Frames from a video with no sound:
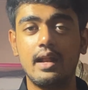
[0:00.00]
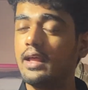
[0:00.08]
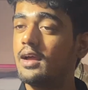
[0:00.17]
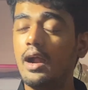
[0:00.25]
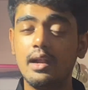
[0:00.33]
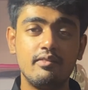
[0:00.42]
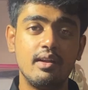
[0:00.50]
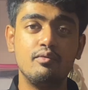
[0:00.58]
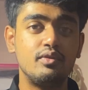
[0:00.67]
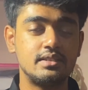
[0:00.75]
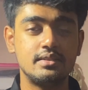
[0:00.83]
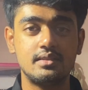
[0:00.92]
I can't even
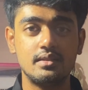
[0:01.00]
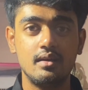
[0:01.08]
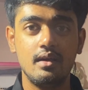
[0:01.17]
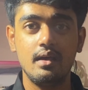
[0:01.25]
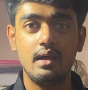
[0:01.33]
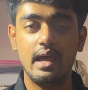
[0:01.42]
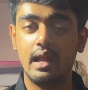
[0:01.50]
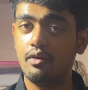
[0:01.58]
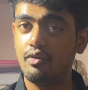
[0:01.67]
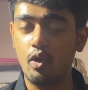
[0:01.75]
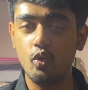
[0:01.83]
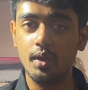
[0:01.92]
emphasize
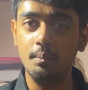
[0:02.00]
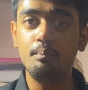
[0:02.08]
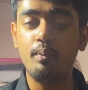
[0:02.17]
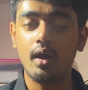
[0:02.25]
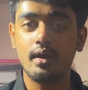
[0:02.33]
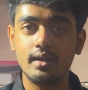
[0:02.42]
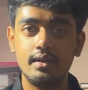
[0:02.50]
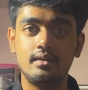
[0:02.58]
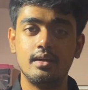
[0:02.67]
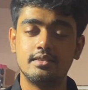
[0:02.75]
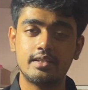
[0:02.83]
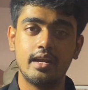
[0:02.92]
enough how important
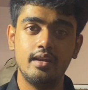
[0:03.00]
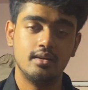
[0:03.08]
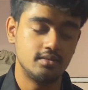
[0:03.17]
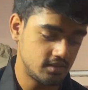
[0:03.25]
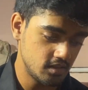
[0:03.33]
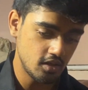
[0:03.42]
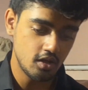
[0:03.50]
second year is.